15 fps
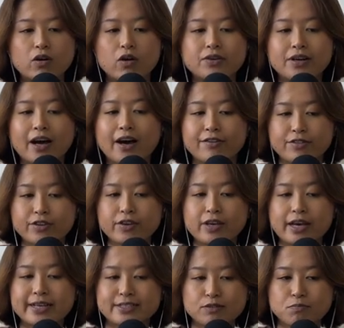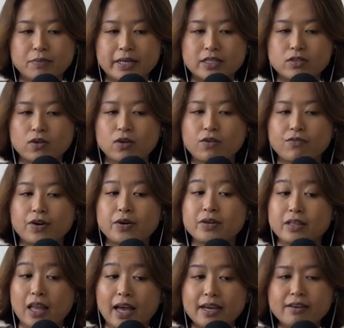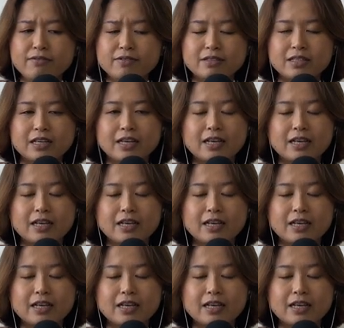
on other aspects of our lives.